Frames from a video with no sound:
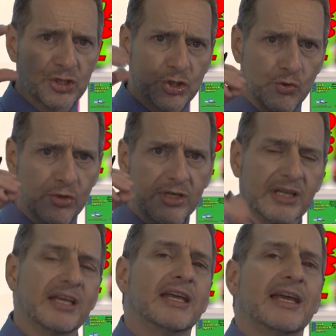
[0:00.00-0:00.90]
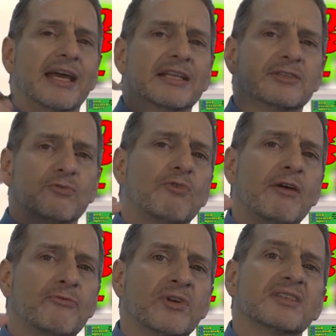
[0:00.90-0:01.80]
short. And it's a
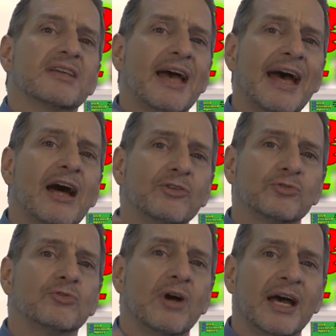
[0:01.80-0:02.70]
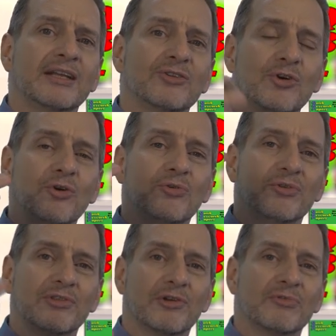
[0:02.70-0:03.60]
reference. How do I know
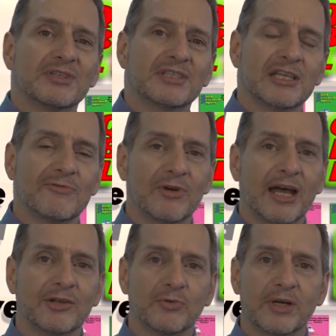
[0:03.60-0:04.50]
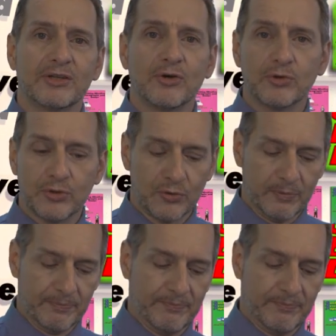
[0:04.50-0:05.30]
the receiver? How do I know you?